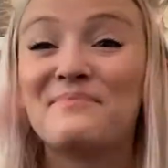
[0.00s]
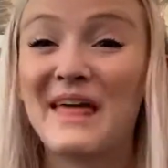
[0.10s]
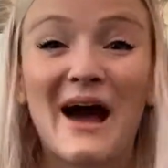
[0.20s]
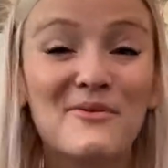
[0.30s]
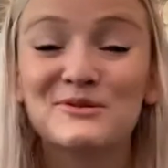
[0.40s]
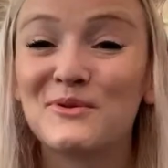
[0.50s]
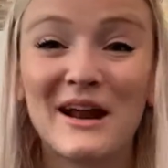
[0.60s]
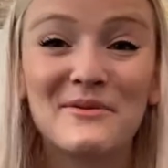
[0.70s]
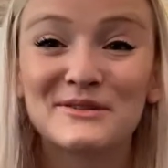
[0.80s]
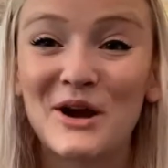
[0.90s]
That was what
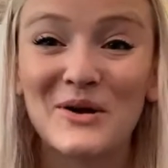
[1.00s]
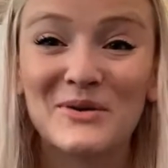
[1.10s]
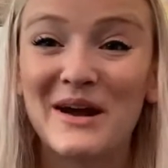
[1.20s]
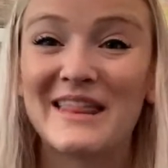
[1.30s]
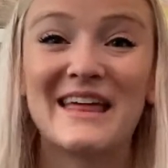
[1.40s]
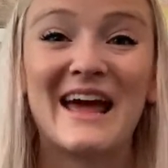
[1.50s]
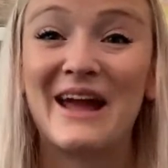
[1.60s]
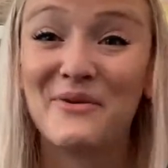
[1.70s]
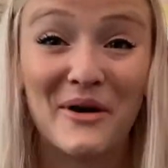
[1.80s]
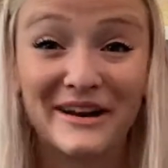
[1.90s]
I was going with, and
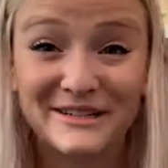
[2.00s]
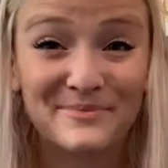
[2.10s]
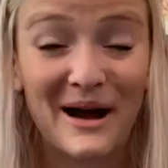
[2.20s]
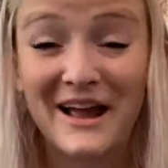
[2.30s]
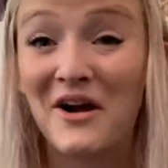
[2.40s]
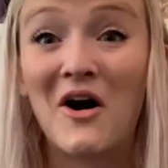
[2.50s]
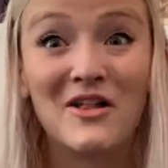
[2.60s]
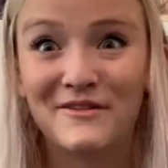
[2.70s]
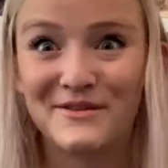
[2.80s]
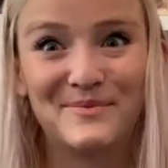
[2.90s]
I wanted to buy
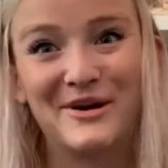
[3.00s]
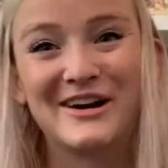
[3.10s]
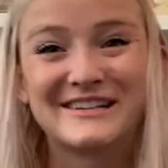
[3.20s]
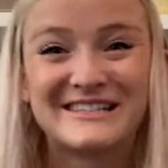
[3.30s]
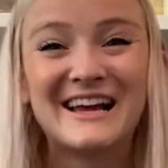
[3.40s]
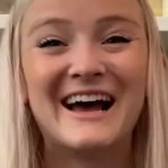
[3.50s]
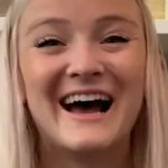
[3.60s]
all of the books.